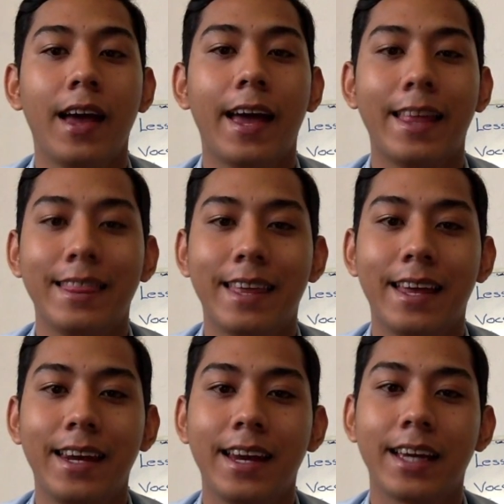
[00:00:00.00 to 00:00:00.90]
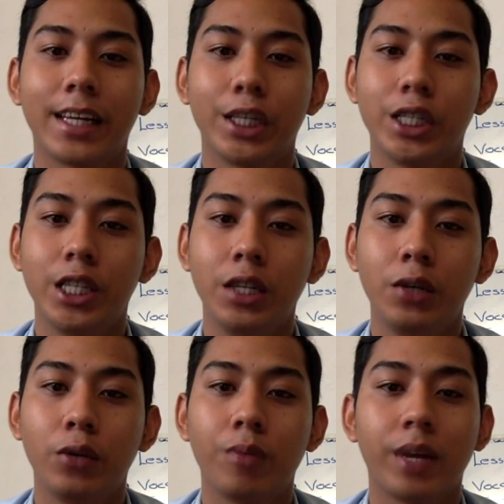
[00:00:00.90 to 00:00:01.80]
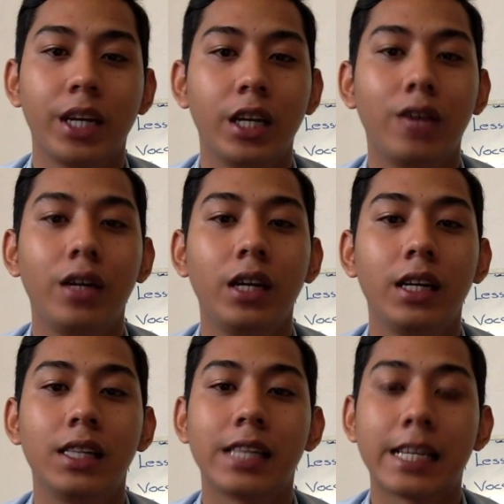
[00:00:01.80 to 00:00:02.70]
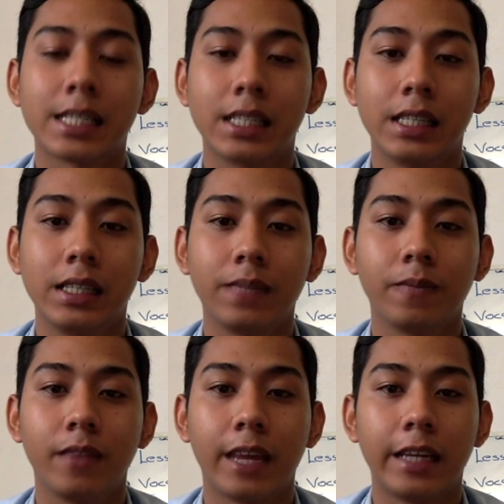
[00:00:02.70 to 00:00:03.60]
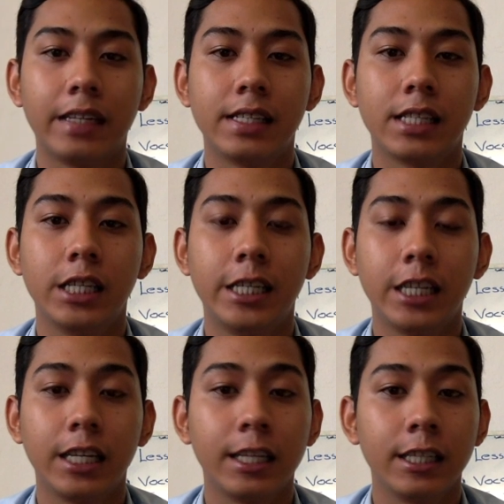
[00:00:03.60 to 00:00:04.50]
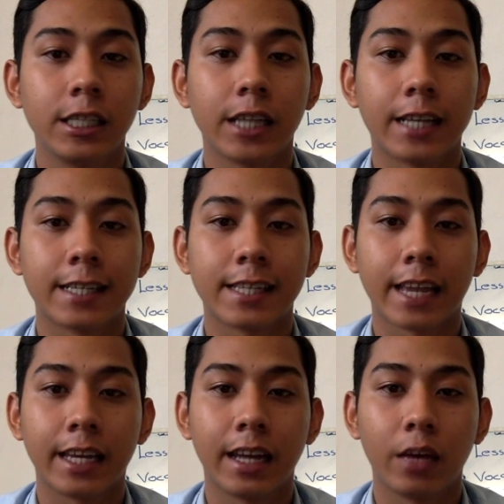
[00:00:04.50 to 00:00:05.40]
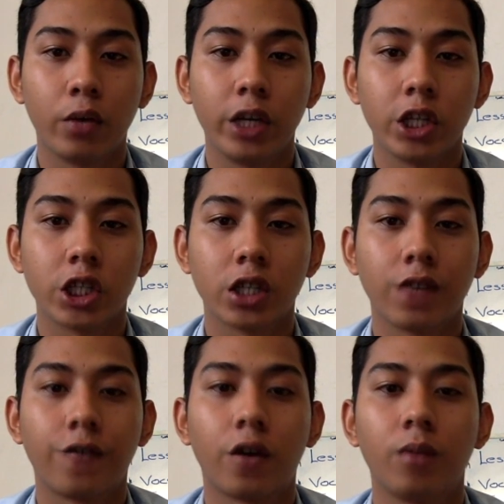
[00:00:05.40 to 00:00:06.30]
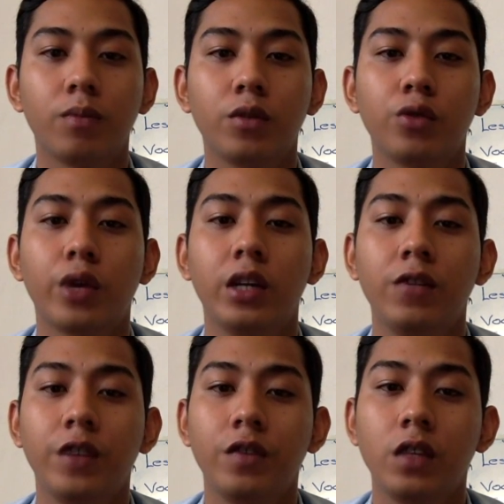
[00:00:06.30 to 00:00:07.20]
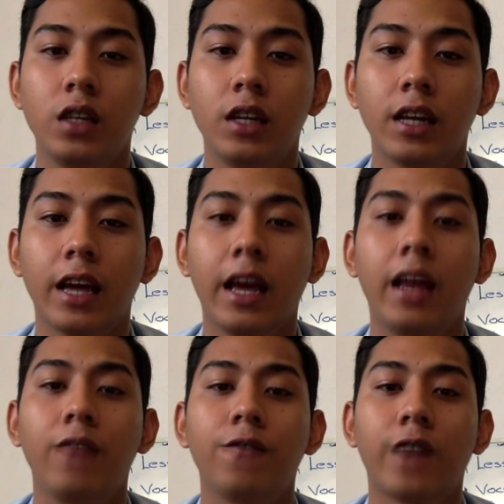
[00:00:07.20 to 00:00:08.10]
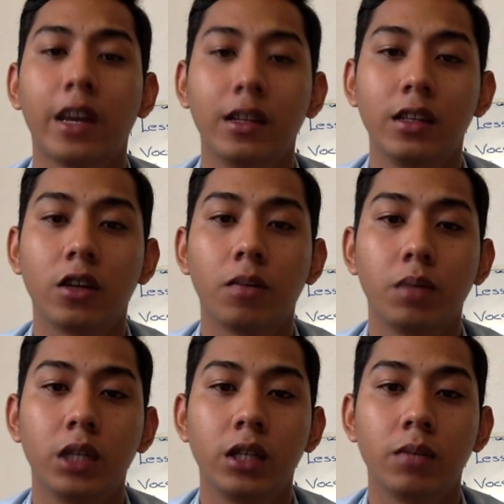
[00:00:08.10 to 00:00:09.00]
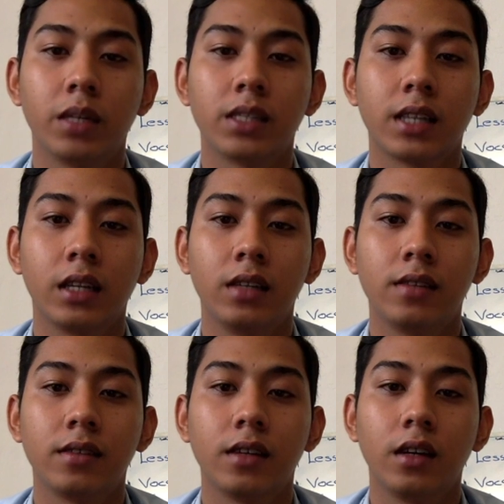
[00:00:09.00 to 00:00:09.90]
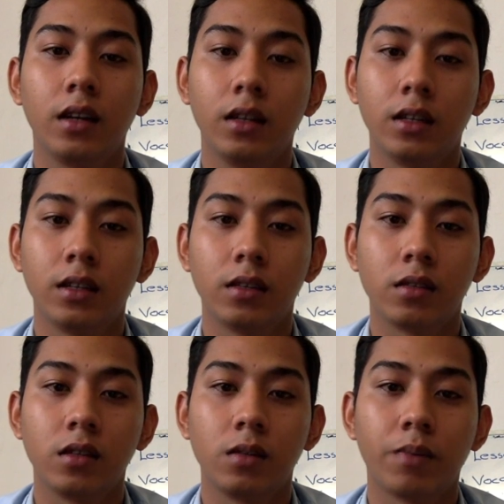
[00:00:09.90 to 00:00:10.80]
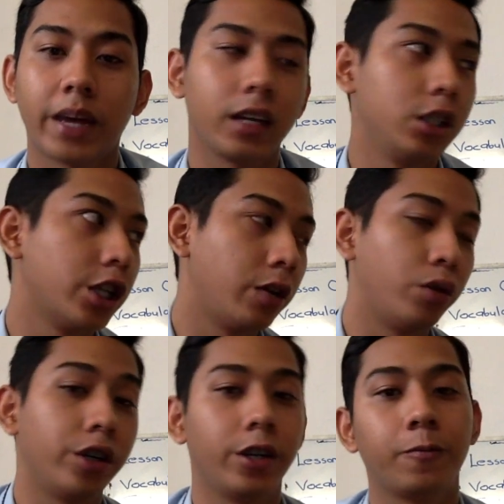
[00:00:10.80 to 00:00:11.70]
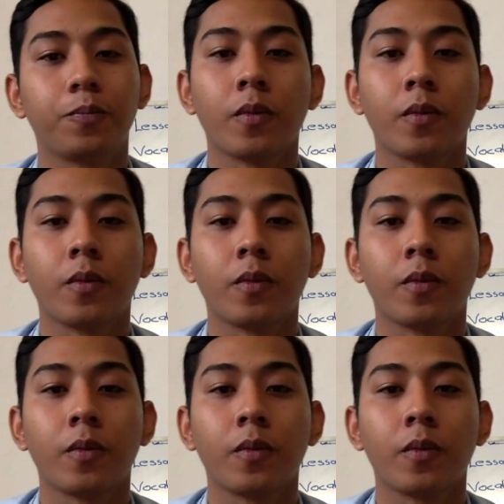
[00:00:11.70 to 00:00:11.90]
and then I continued with my degree in TESOL, that is Teaching English as a Second Language, from 2015 and finally completed my studies earlier this year back in January.